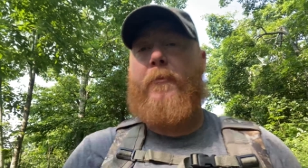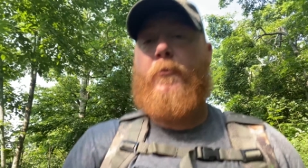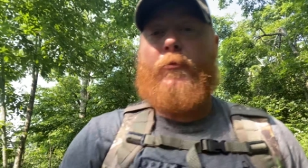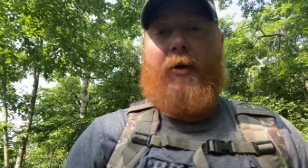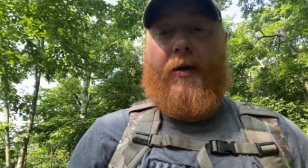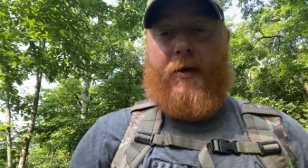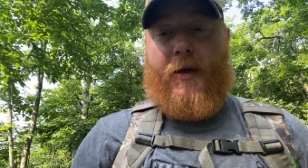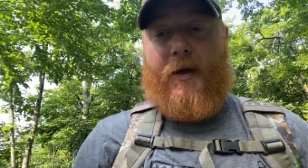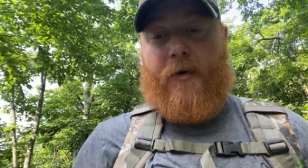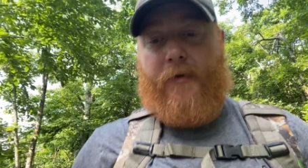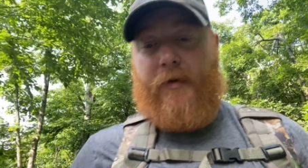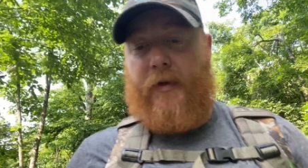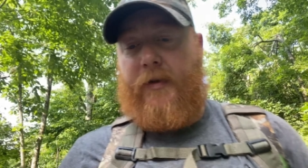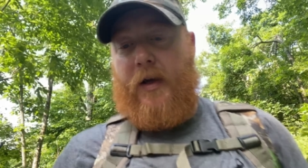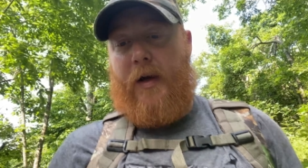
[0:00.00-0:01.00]
right now in
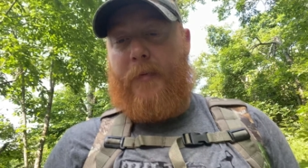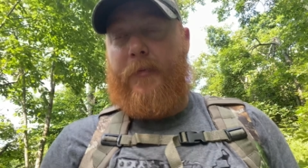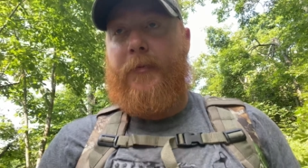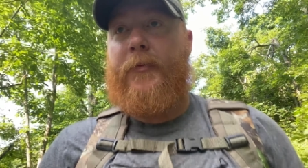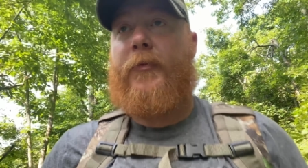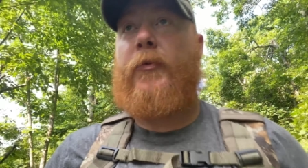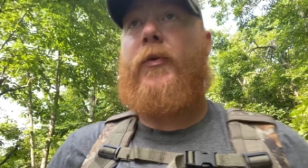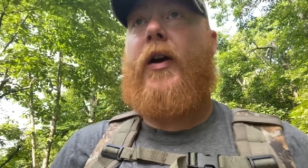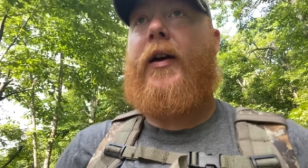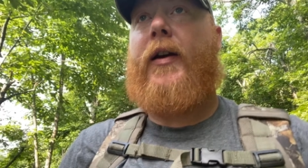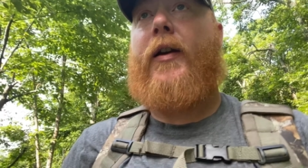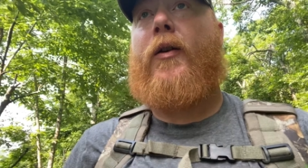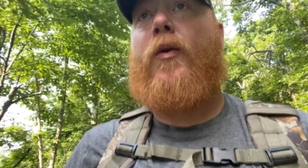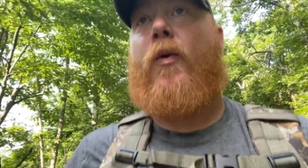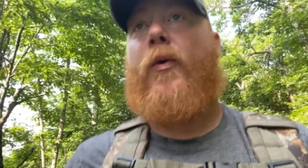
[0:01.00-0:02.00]
the top
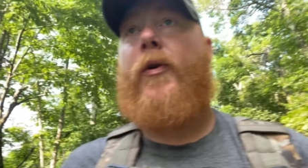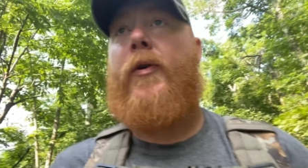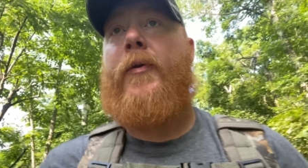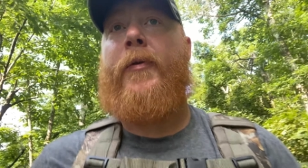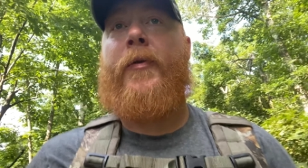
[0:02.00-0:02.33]
right-hand corner,